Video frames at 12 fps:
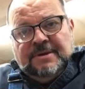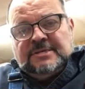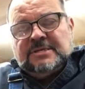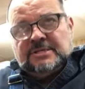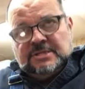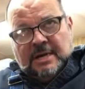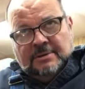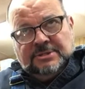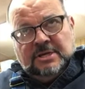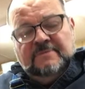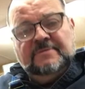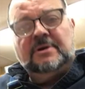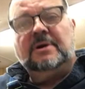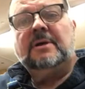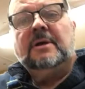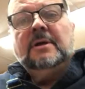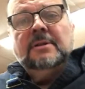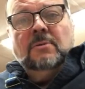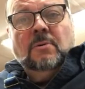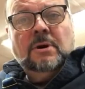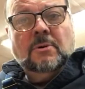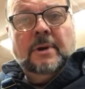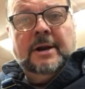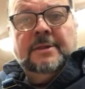pieces, and I was giving the wood
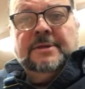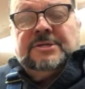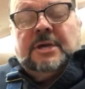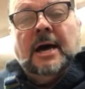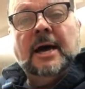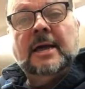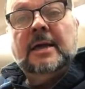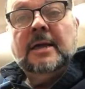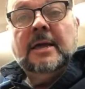away to this guy,